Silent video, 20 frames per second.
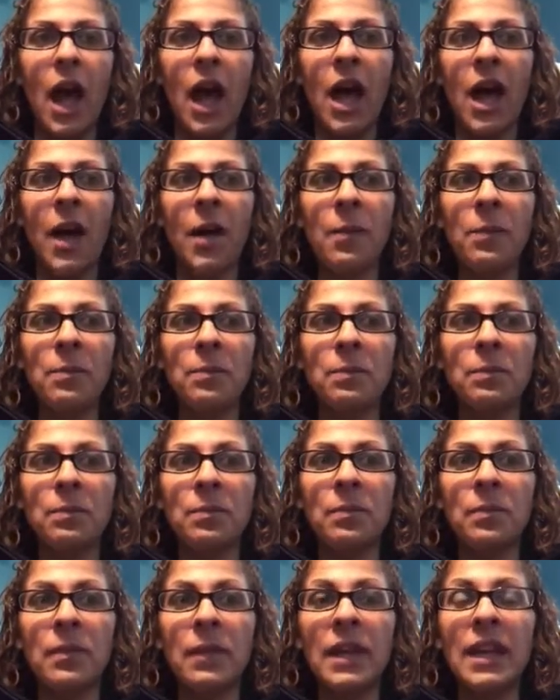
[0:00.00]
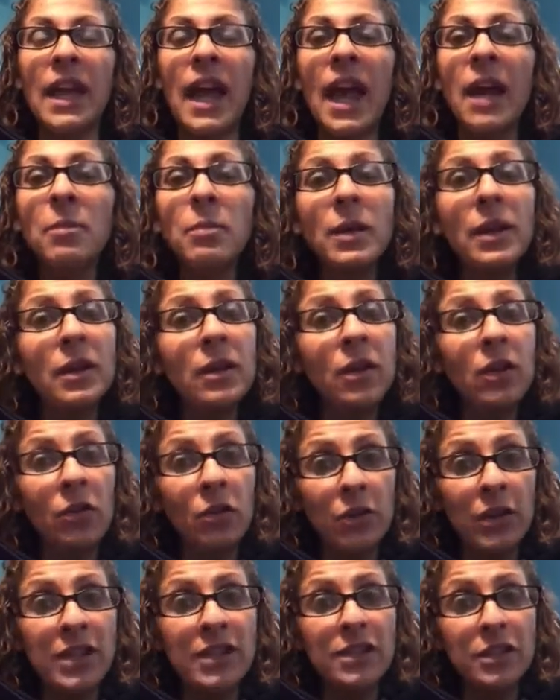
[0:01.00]
It had been
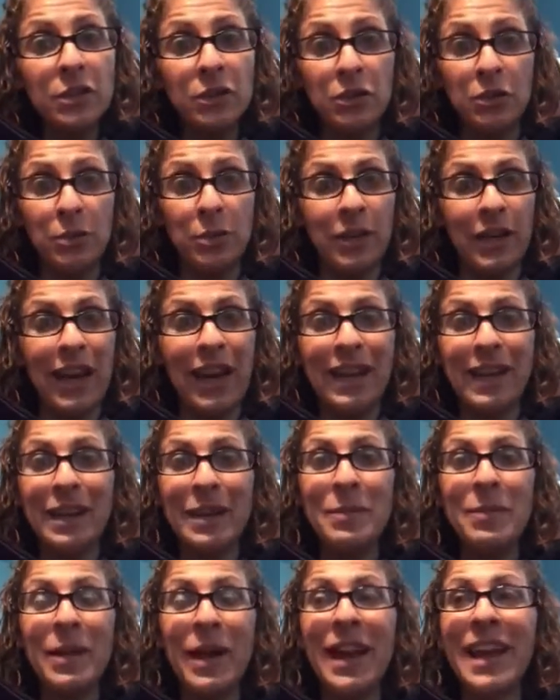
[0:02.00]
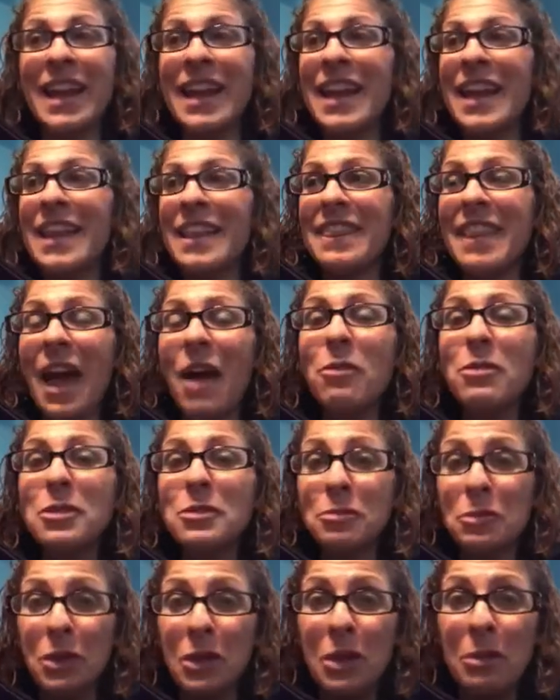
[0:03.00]
greased and lubricated, but that
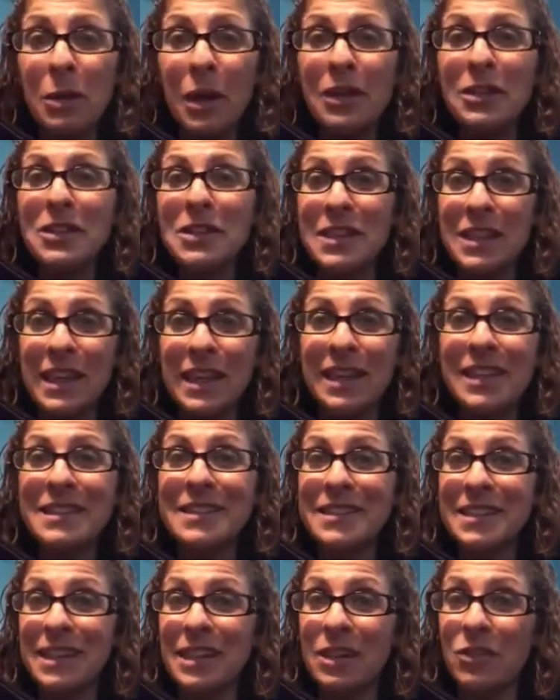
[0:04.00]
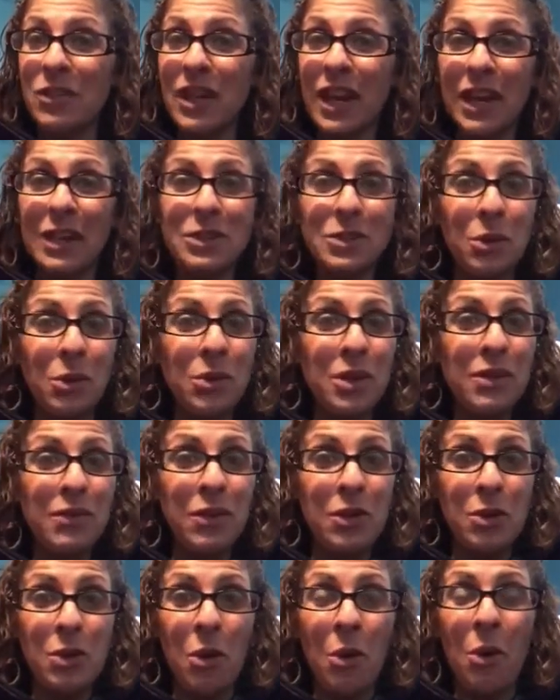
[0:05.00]
was pretty much the extent of it. I don't
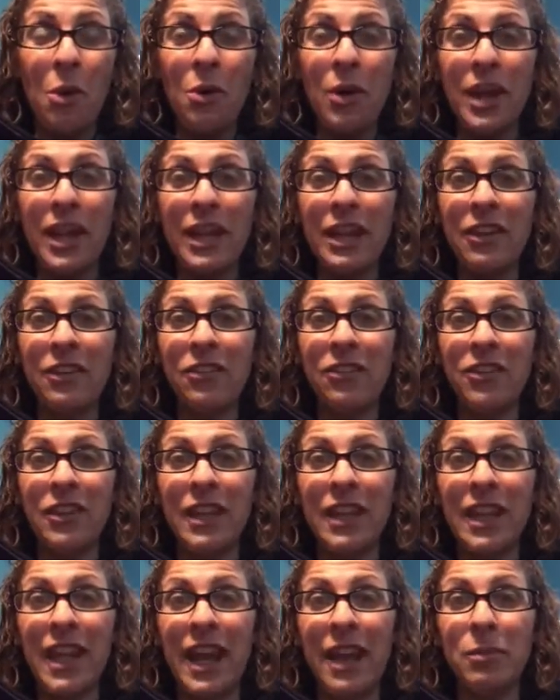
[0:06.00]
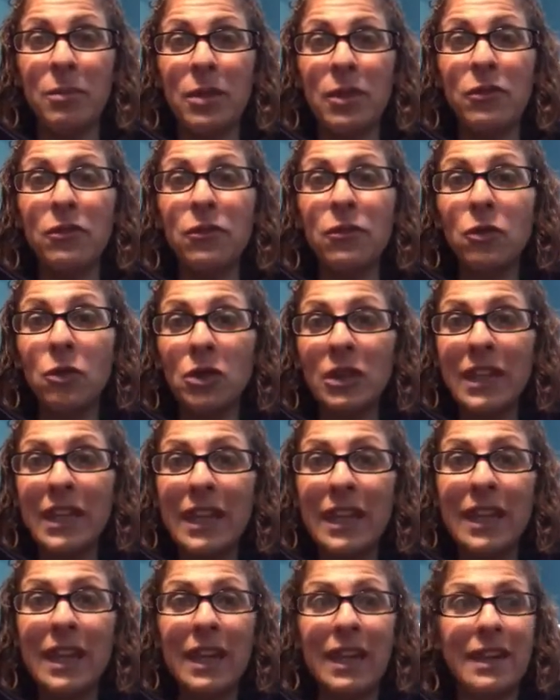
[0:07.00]
even know if it had been
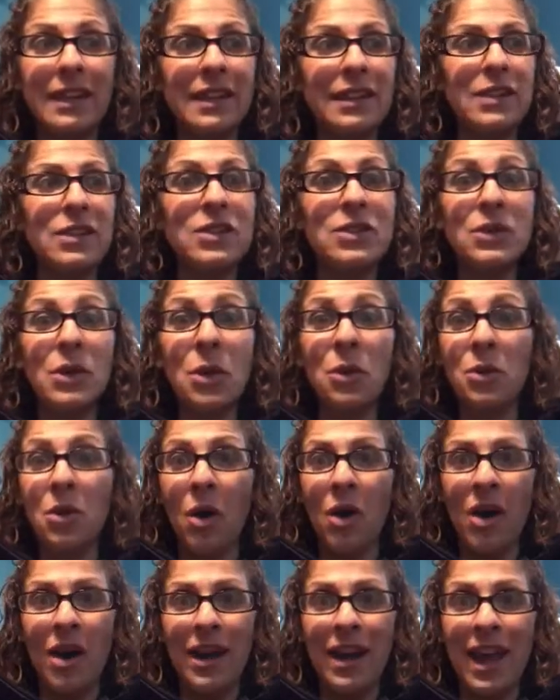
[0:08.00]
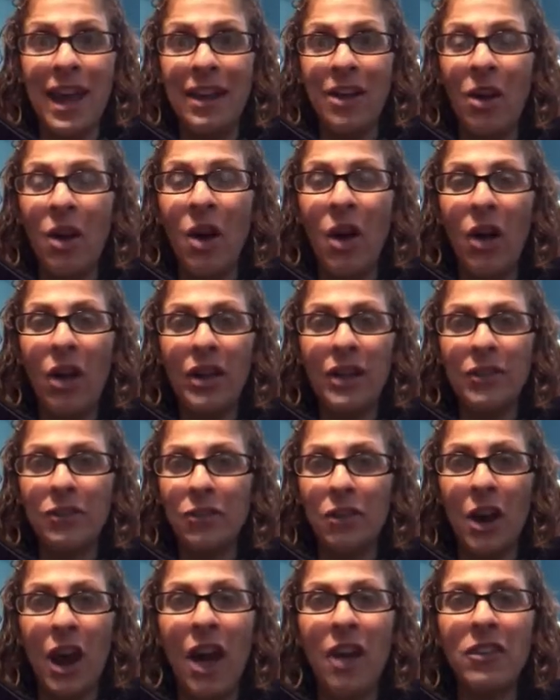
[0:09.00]
fully sewn on at all
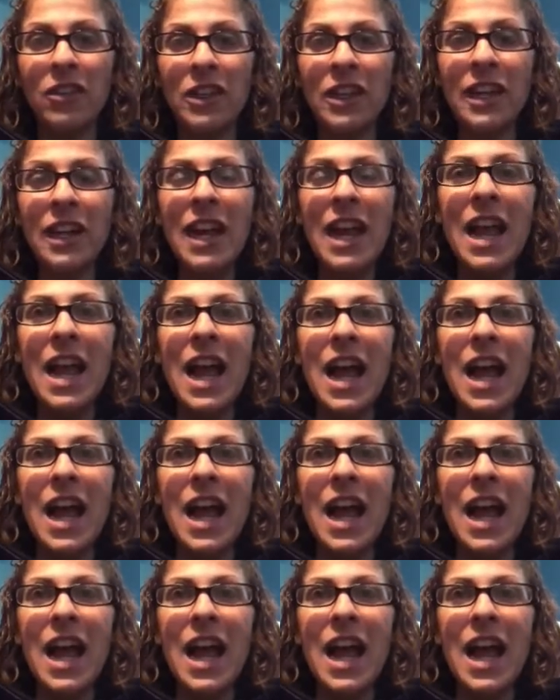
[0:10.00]
and forever.